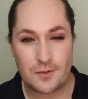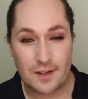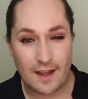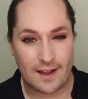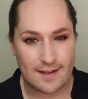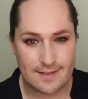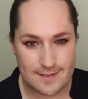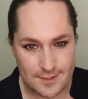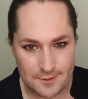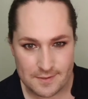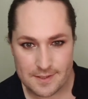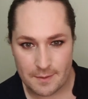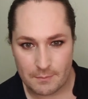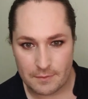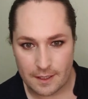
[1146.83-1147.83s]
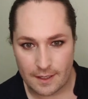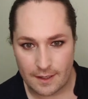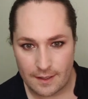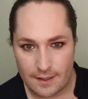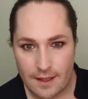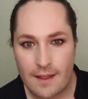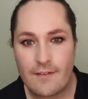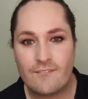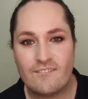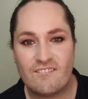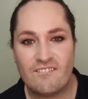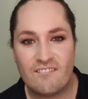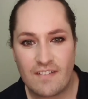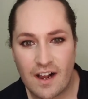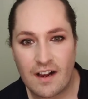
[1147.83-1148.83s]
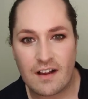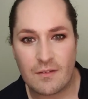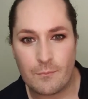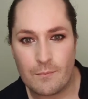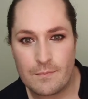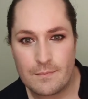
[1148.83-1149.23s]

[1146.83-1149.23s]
can't do something. Come.